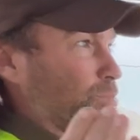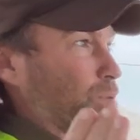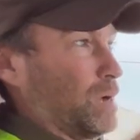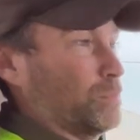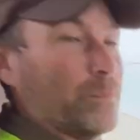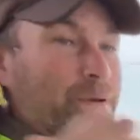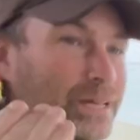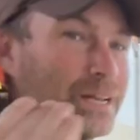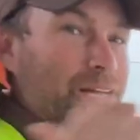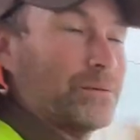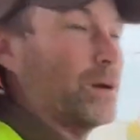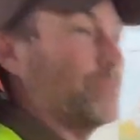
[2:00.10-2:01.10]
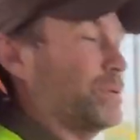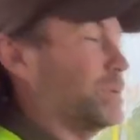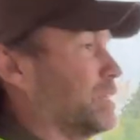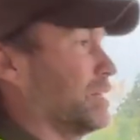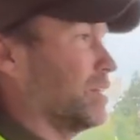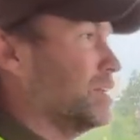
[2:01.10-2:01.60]
are probably going to come up
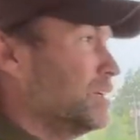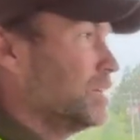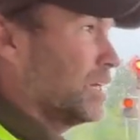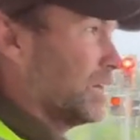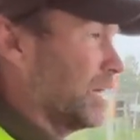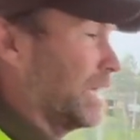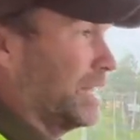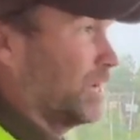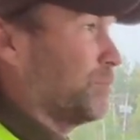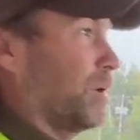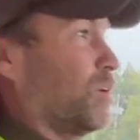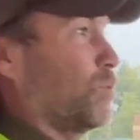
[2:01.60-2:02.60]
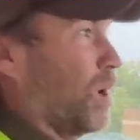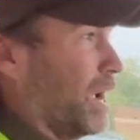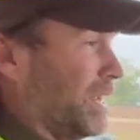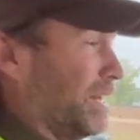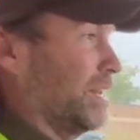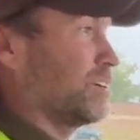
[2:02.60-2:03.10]
into the lane on my
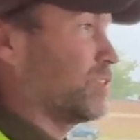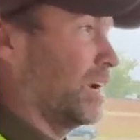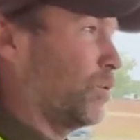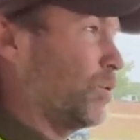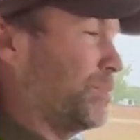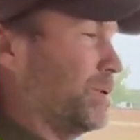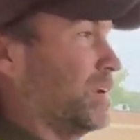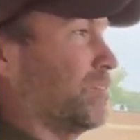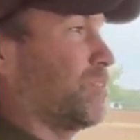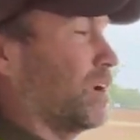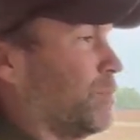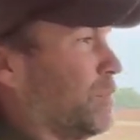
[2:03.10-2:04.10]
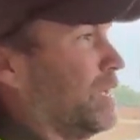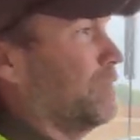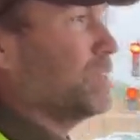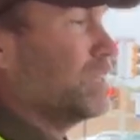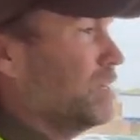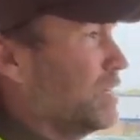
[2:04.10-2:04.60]
right and try to whip it in front of me.
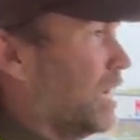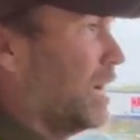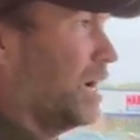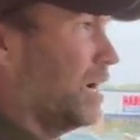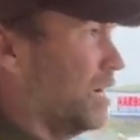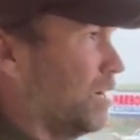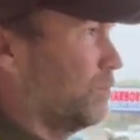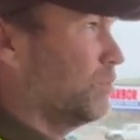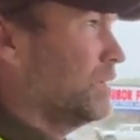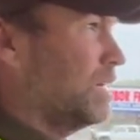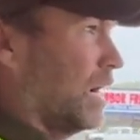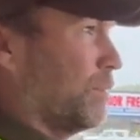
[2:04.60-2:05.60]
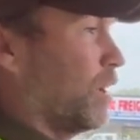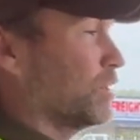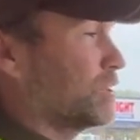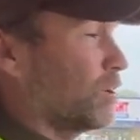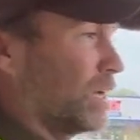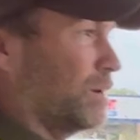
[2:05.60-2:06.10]
Um, I'm
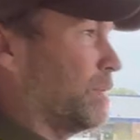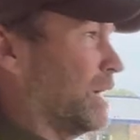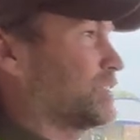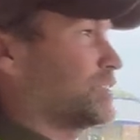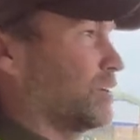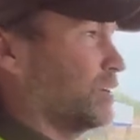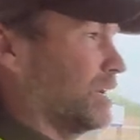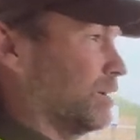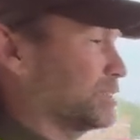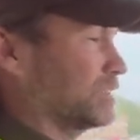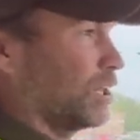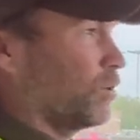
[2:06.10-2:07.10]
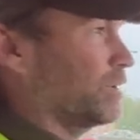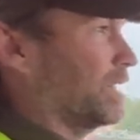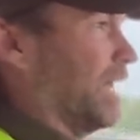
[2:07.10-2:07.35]
also going to make sure that I'm slowing